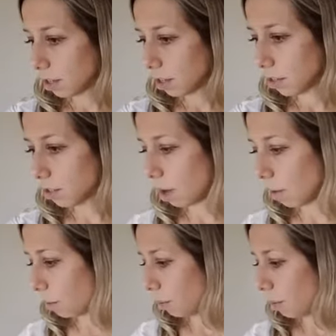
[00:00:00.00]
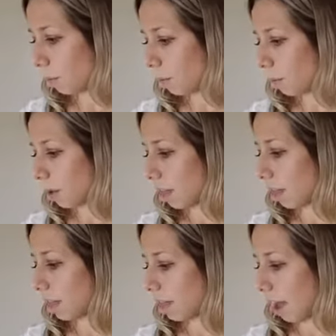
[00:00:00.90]
So
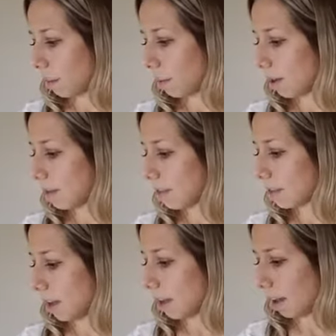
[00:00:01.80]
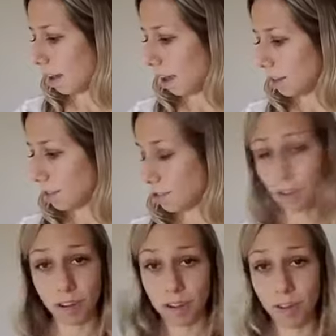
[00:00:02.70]
that would send us
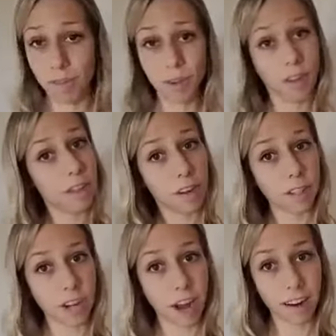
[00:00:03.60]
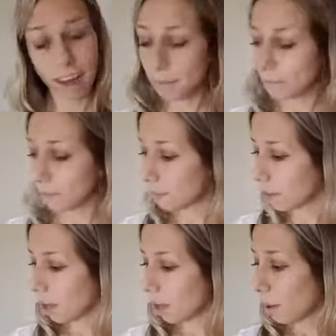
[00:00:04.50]
to the third chakra,
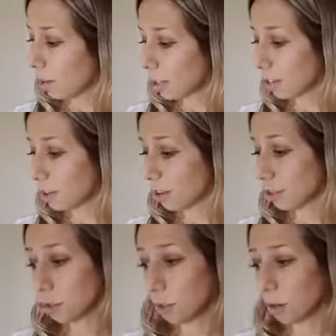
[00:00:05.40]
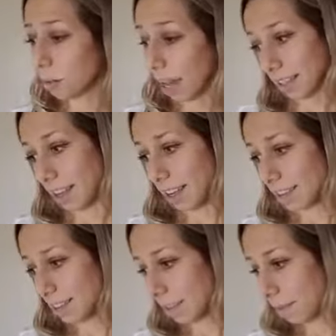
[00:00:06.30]
which is our solar
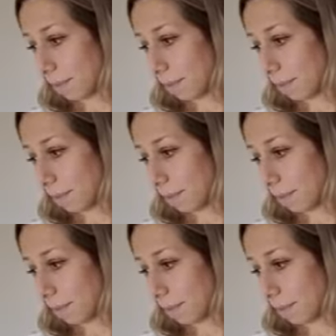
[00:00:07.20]
plexus.